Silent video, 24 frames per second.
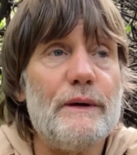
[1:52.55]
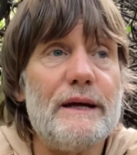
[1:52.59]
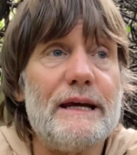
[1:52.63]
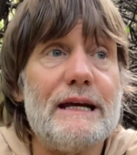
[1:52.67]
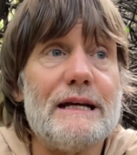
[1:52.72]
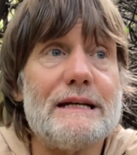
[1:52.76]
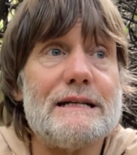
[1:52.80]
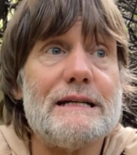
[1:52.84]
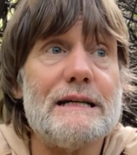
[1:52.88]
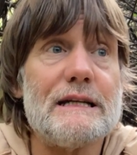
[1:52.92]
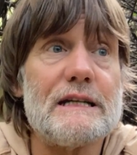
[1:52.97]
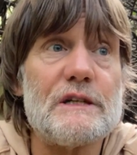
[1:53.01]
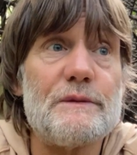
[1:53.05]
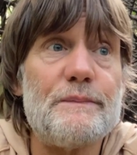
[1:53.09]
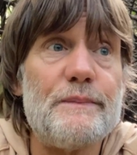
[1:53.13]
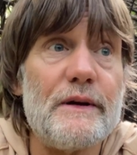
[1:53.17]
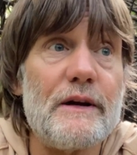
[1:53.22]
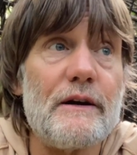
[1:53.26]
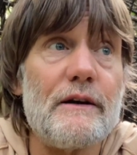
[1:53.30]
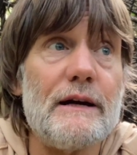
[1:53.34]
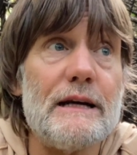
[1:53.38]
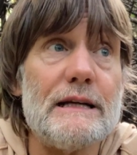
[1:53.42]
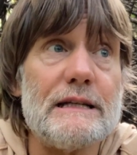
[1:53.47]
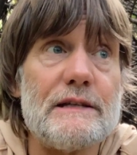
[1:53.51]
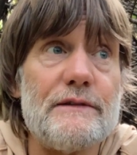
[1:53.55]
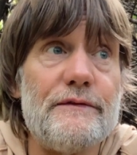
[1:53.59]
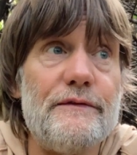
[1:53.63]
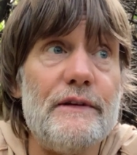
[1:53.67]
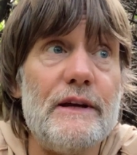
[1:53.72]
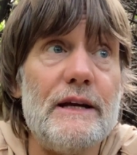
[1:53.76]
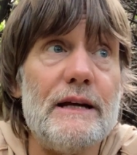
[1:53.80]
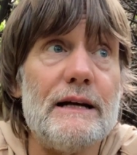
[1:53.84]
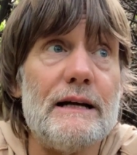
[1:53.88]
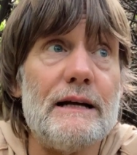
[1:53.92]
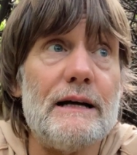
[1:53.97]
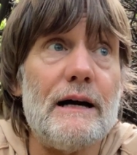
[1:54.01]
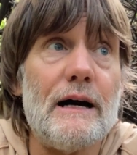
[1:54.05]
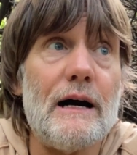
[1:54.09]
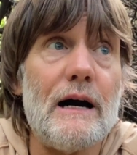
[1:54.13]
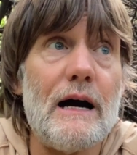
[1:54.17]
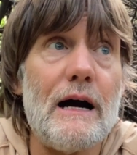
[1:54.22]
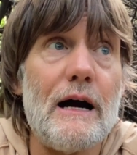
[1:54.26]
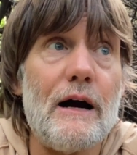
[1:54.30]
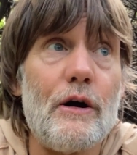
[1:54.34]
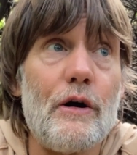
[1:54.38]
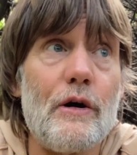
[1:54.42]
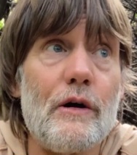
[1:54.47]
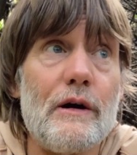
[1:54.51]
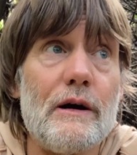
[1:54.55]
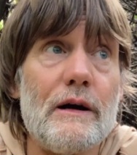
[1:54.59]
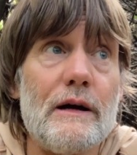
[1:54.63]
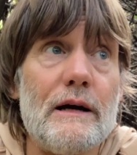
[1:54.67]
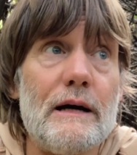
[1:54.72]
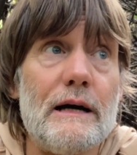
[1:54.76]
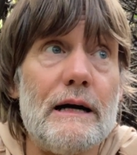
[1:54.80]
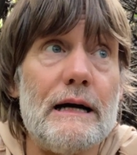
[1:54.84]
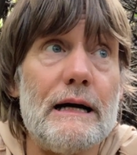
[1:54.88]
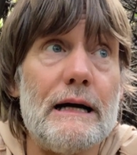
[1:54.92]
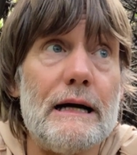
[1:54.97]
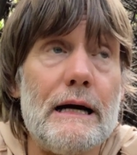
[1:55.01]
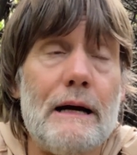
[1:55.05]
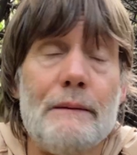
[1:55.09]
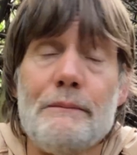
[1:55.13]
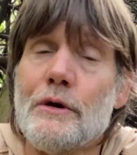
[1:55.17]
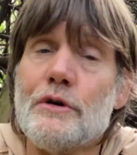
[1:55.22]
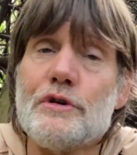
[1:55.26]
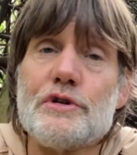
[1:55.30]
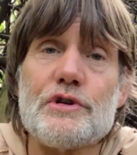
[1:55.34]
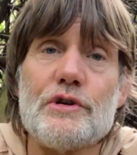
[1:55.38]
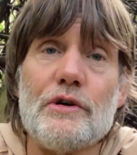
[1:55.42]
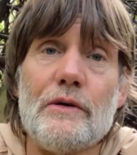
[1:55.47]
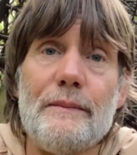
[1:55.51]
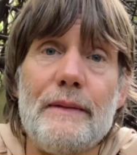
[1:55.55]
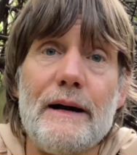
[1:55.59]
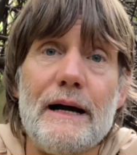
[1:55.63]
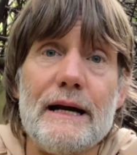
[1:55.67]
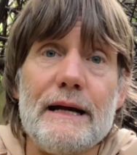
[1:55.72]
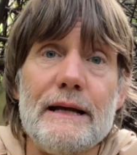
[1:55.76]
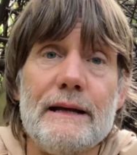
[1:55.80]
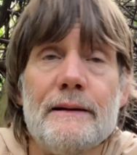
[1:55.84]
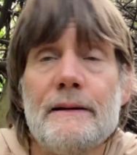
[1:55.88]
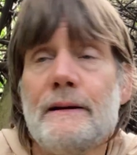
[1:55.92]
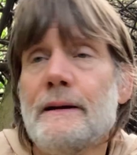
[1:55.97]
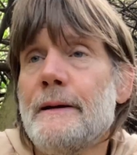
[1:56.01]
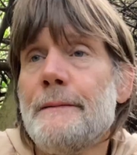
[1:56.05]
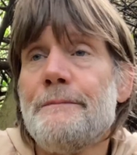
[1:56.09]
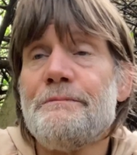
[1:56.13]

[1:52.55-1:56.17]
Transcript: get to experience via our emotional body.